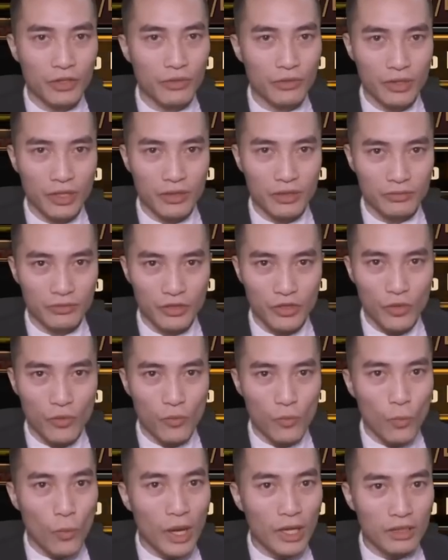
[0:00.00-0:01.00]
out,
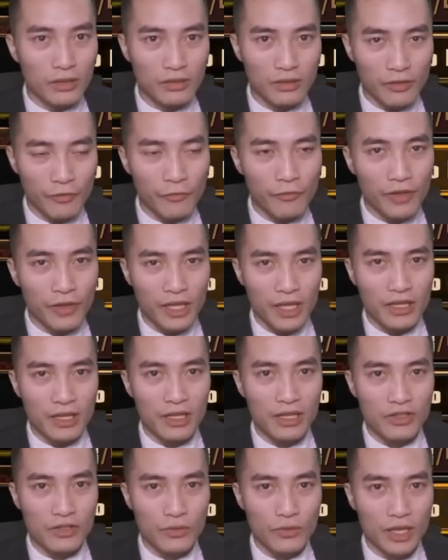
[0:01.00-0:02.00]
what affinities
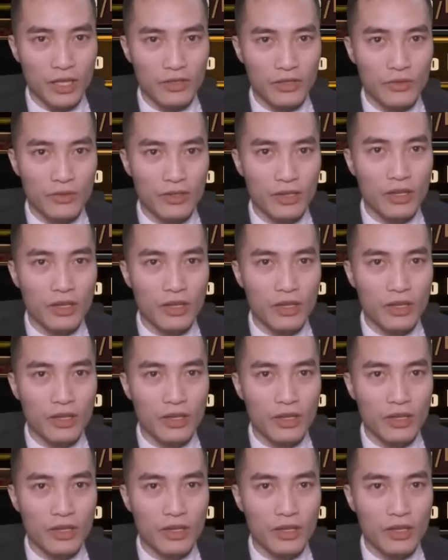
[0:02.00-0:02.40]
you can use.